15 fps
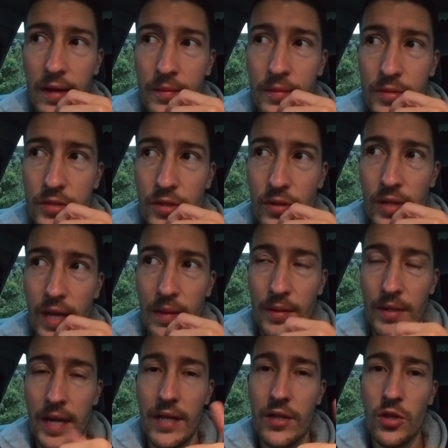So yeah, I'm going
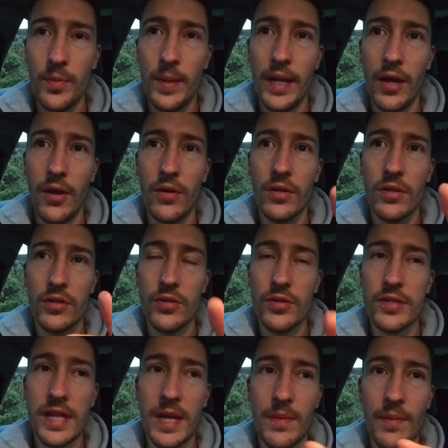to get a new pillow, new
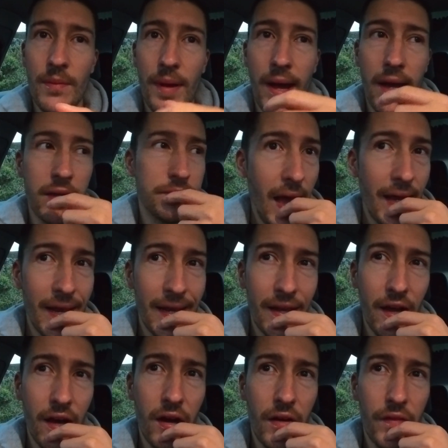sleeping bag. And then the
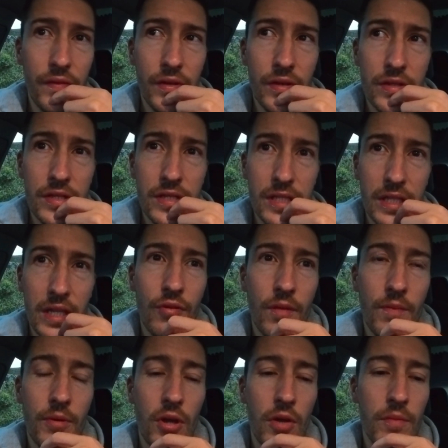other
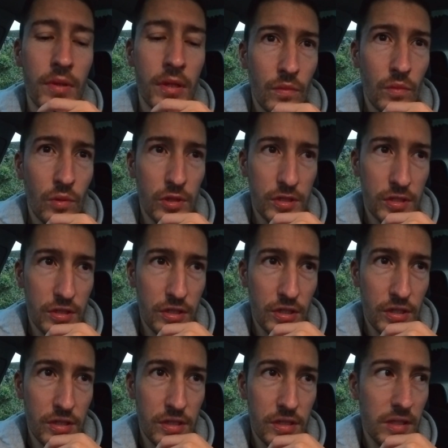problem was
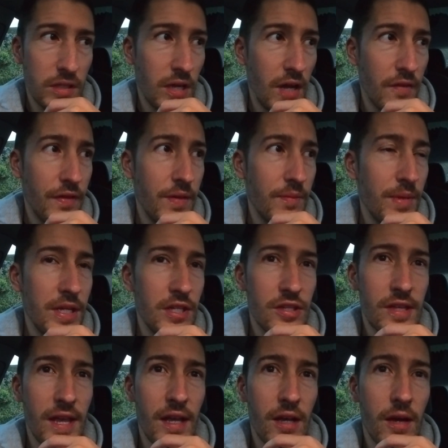just, I think, me just
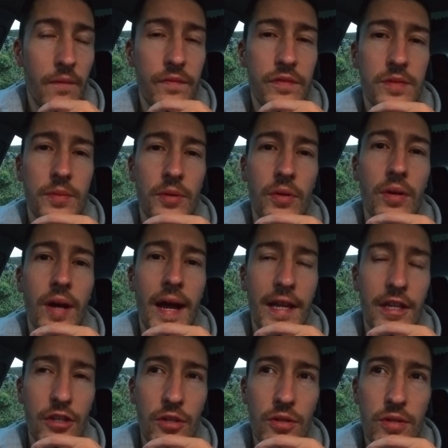getting comfortable
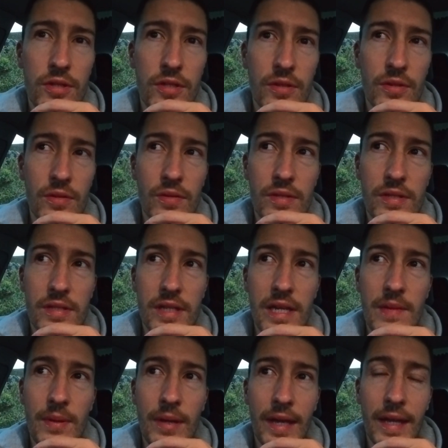and used to
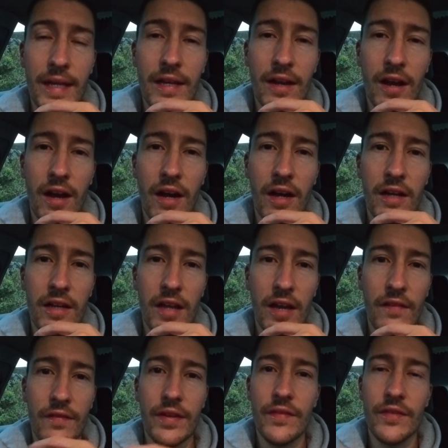sleeping in the car. Like,
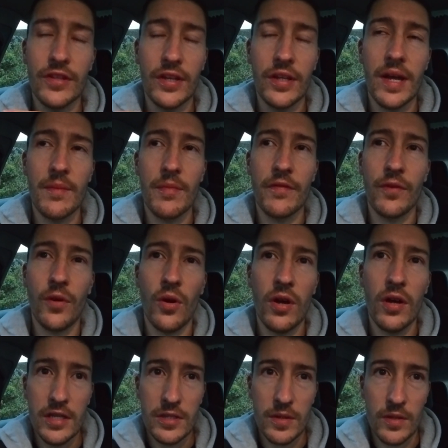I've never done that before.
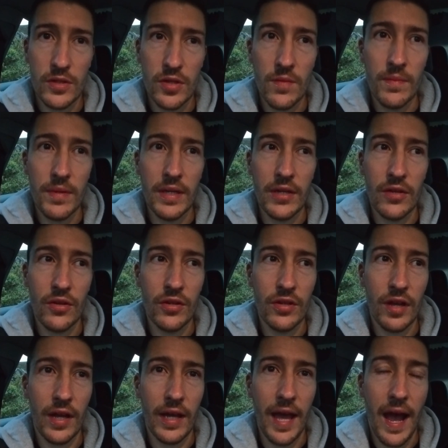So it took me a good
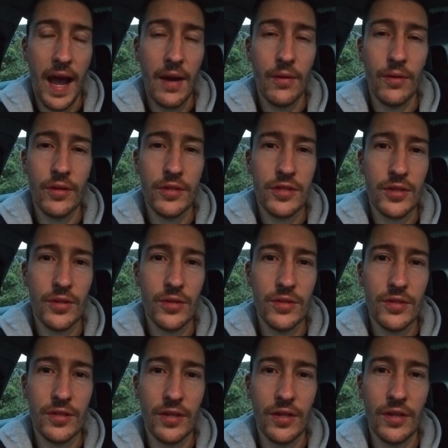like hour or two
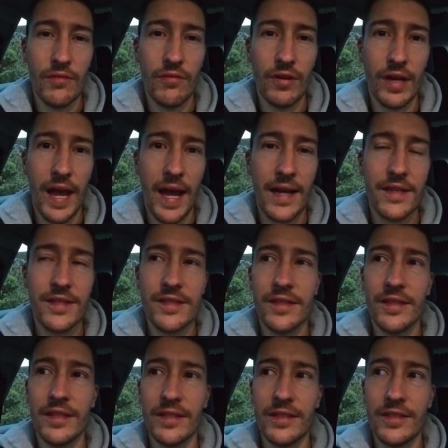to relax
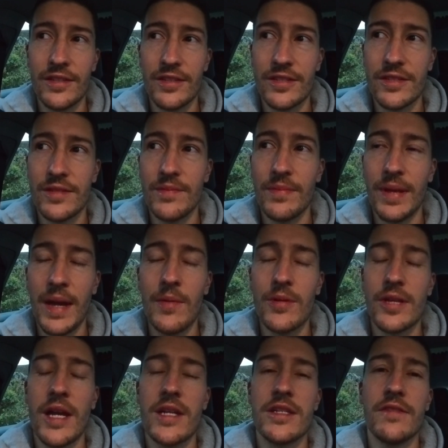and just be able
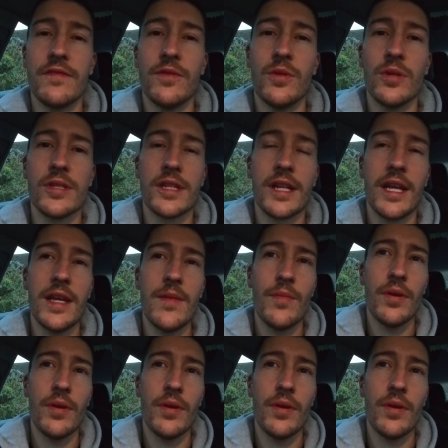to actually fall asleep.